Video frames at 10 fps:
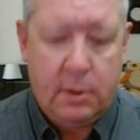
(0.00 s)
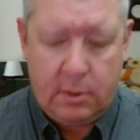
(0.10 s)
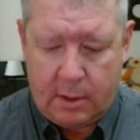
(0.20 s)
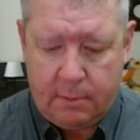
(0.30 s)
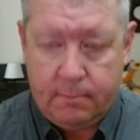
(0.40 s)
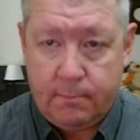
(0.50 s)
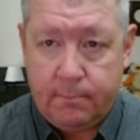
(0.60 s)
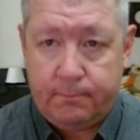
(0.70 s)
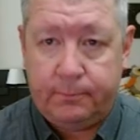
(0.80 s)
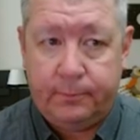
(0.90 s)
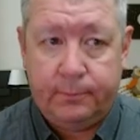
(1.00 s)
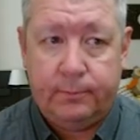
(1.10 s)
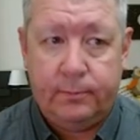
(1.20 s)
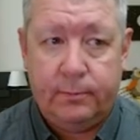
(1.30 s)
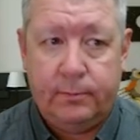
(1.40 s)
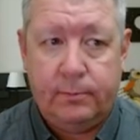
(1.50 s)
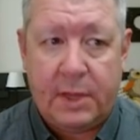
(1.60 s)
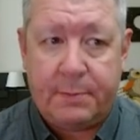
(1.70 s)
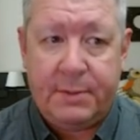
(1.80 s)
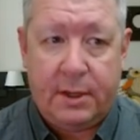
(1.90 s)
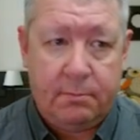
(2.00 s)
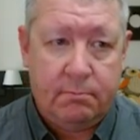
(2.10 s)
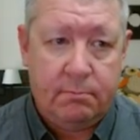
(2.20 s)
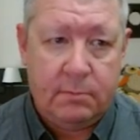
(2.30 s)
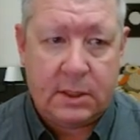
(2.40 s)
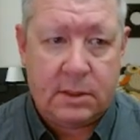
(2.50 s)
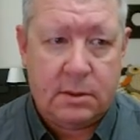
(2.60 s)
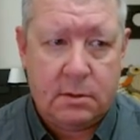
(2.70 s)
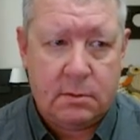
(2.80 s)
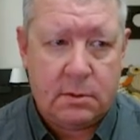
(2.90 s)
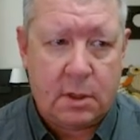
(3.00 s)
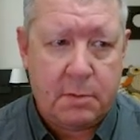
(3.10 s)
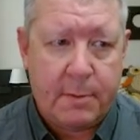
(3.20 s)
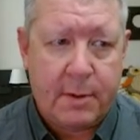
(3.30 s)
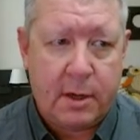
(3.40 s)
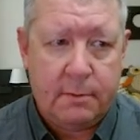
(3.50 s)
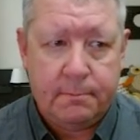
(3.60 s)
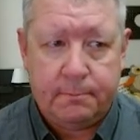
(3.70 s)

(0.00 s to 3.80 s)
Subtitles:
Okay, that'd be it. That's styling my body.